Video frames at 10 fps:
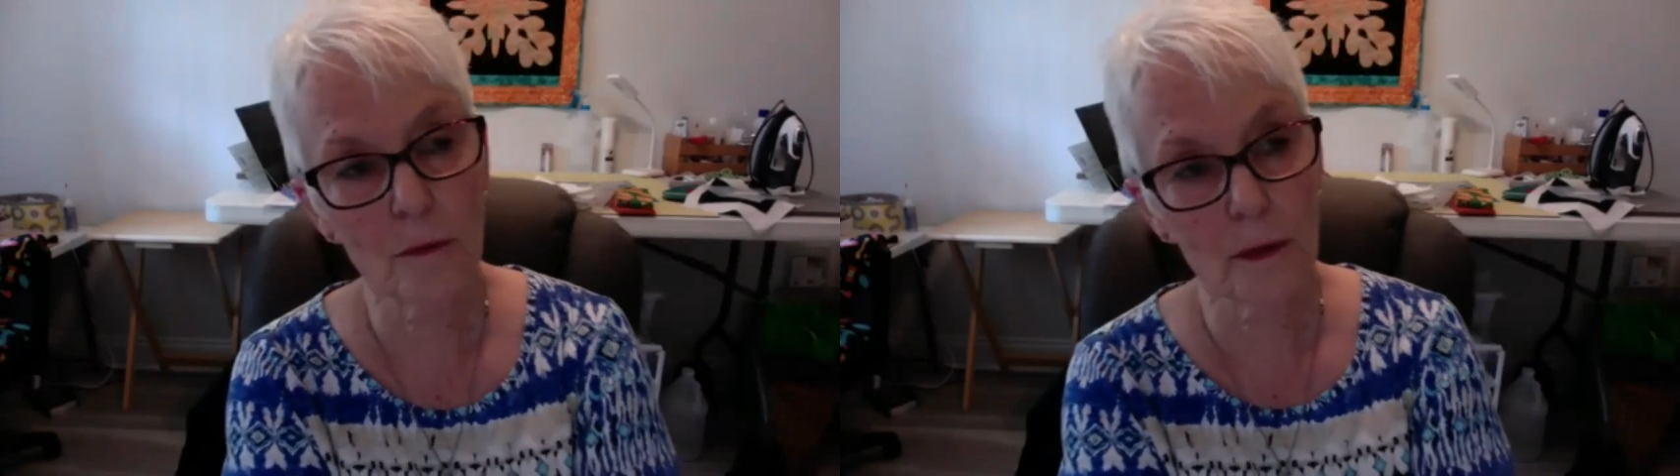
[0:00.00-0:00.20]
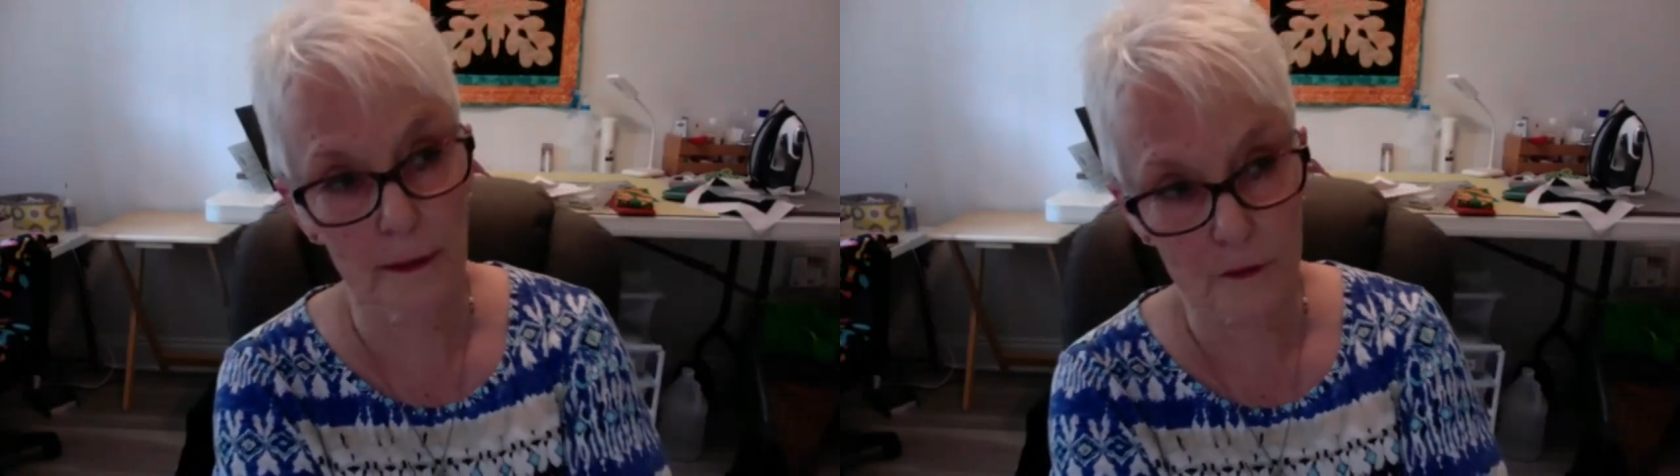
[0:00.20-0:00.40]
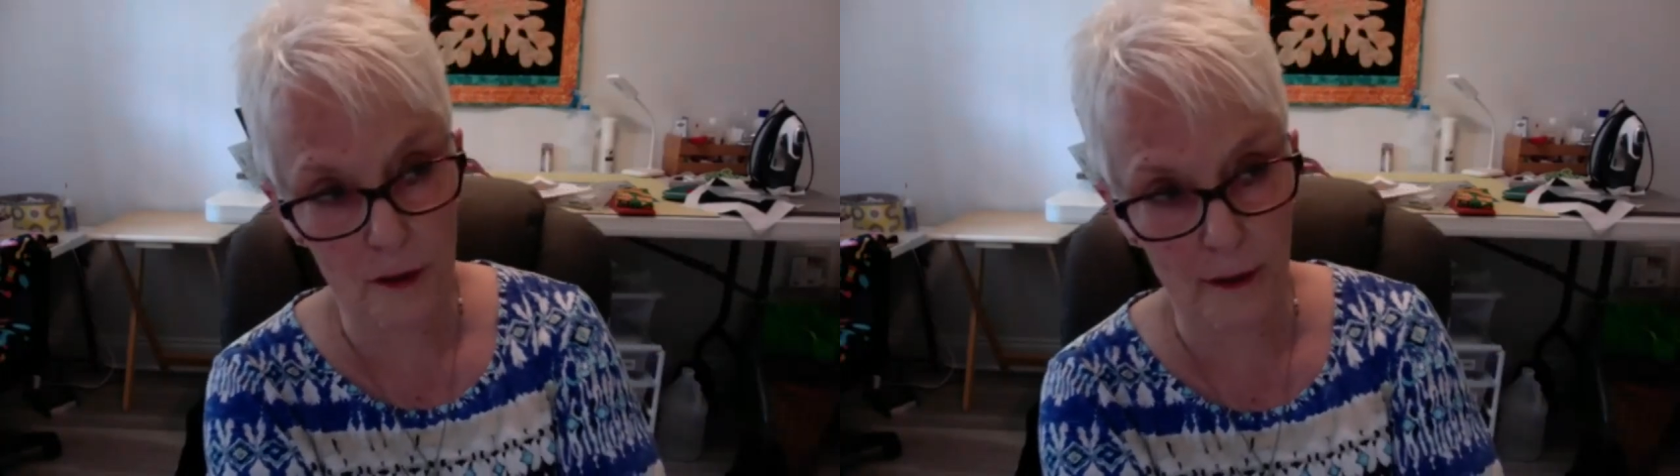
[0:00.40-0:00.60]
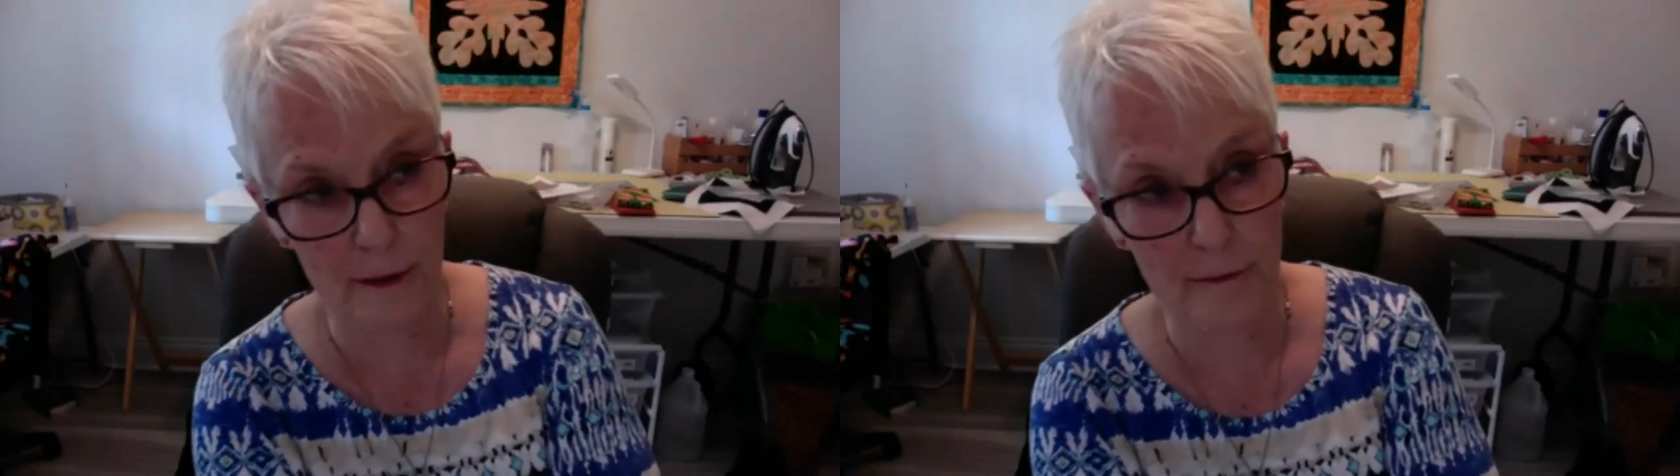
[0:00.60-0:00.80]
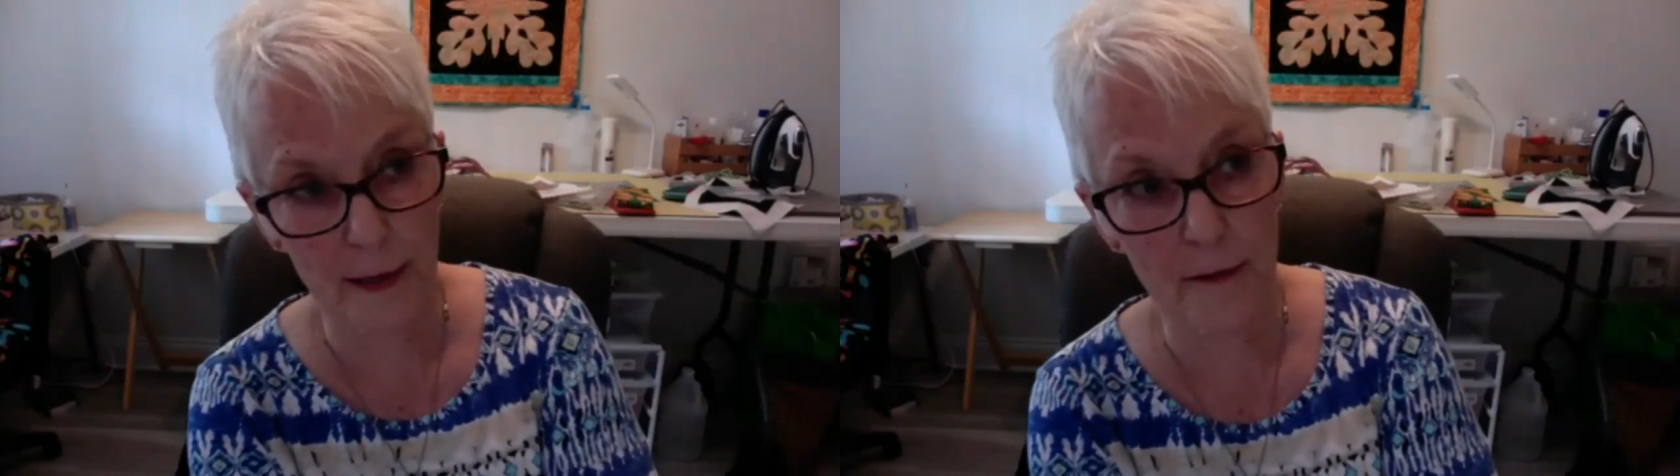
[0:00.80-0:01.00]
Well, I I
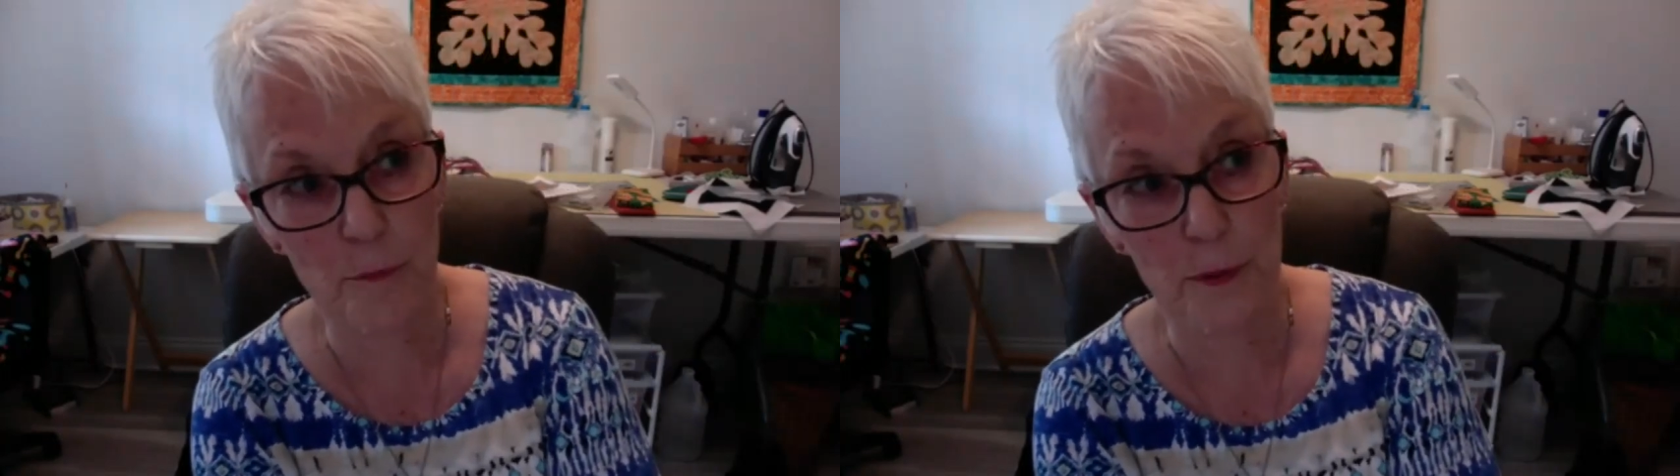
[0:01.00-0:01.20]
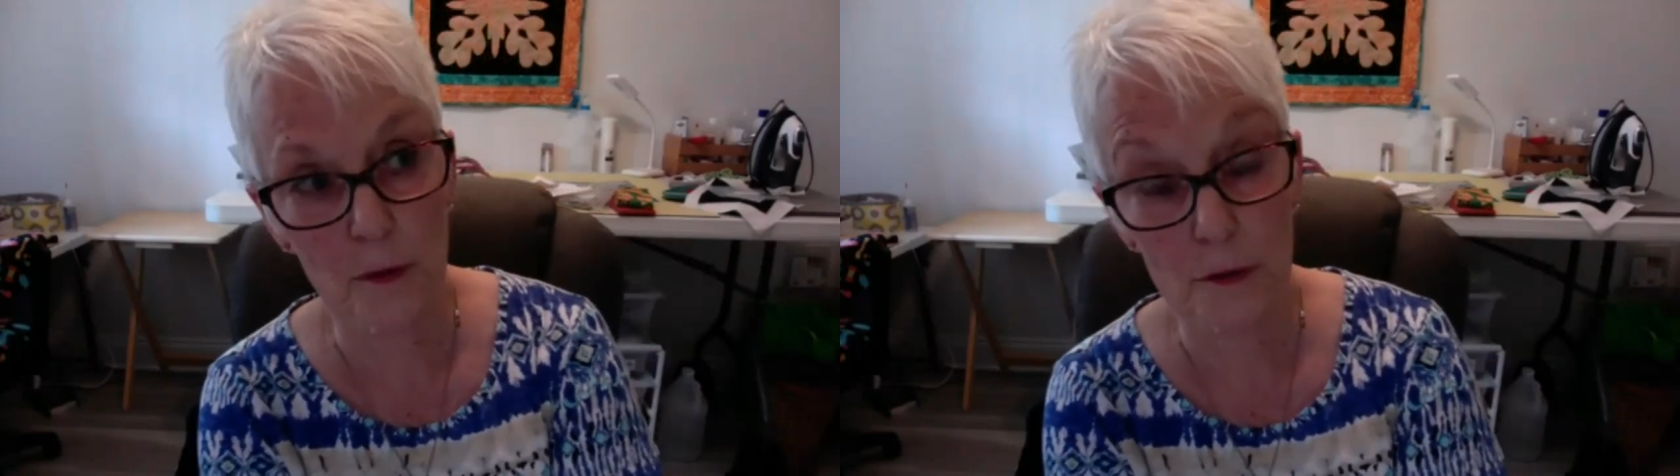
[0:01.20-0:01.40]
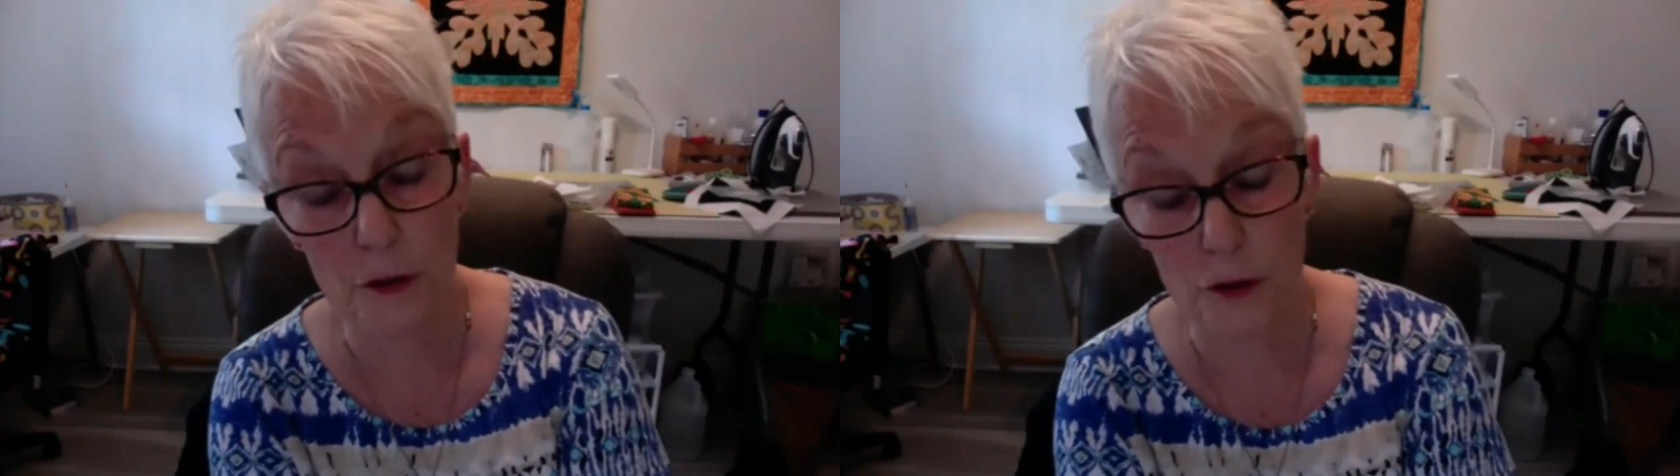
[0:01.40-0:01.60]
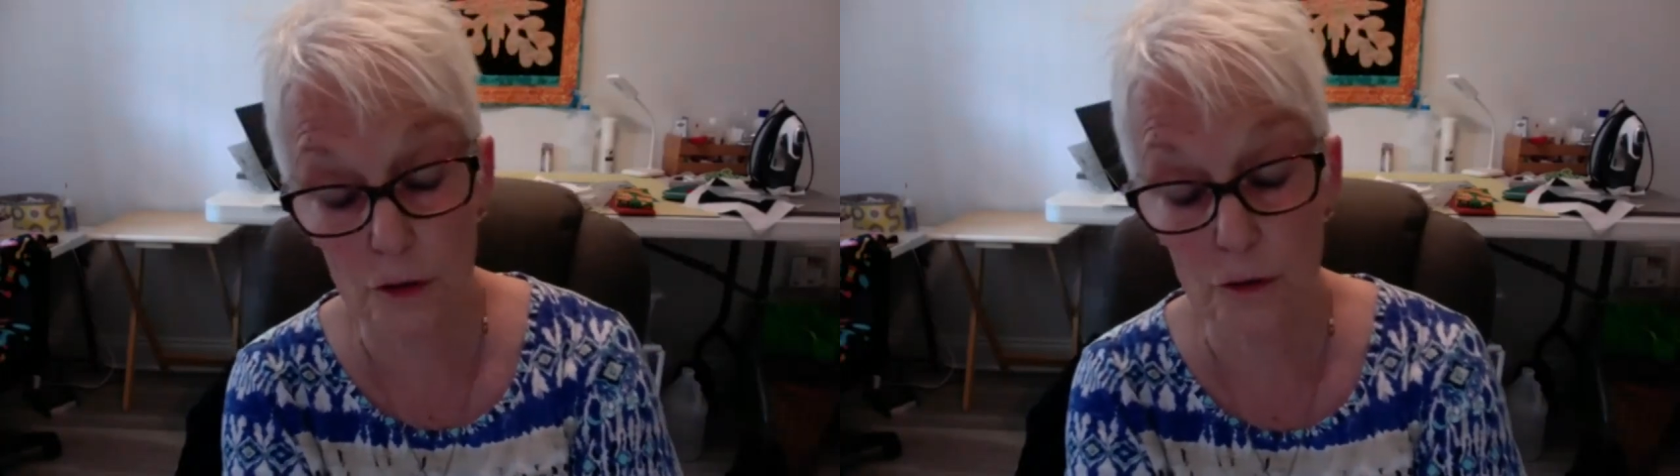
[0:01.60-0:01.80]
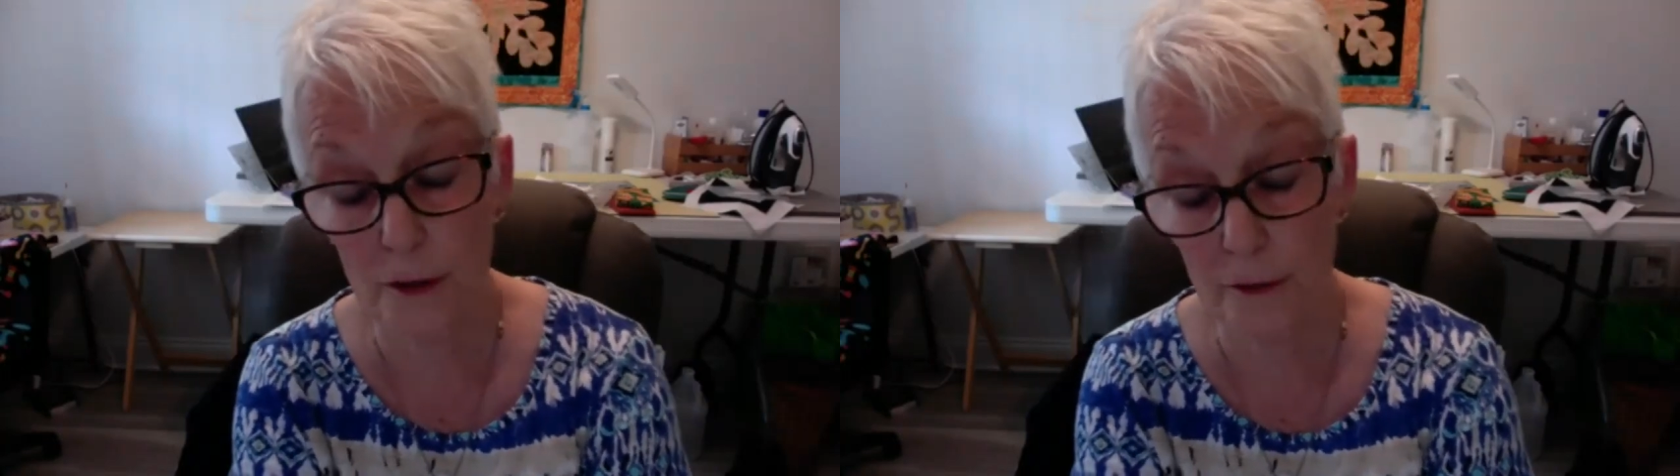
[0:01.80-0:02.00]
have belonged to two
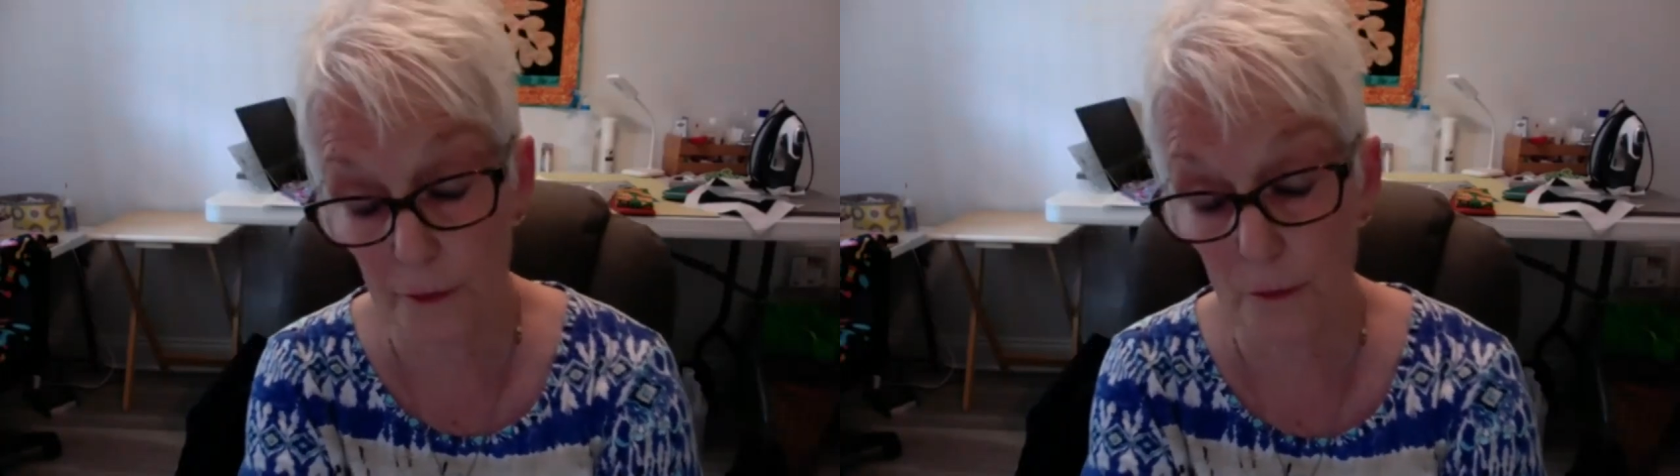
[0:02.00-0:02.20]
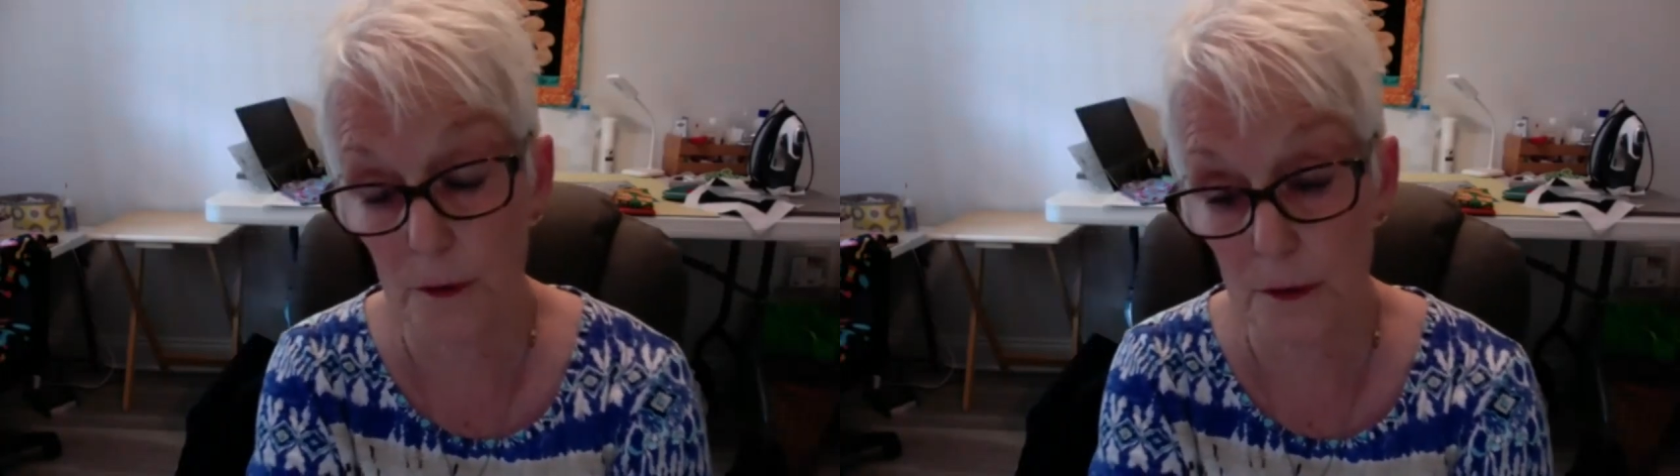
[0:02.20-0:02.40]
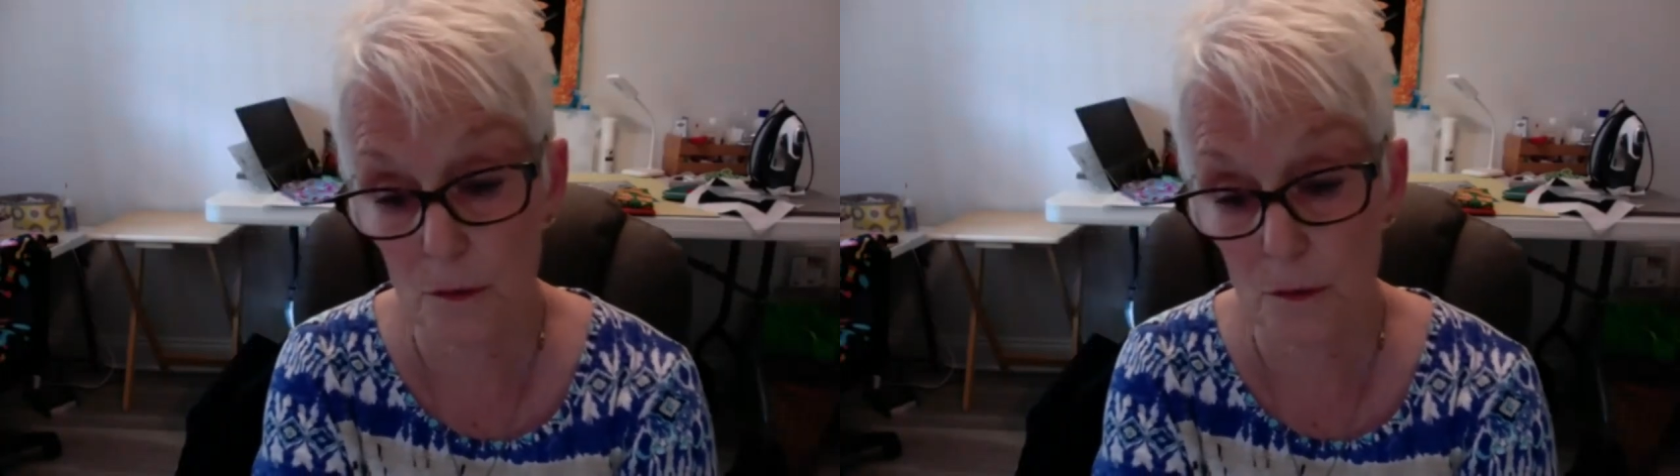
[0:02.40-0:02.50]
different ones,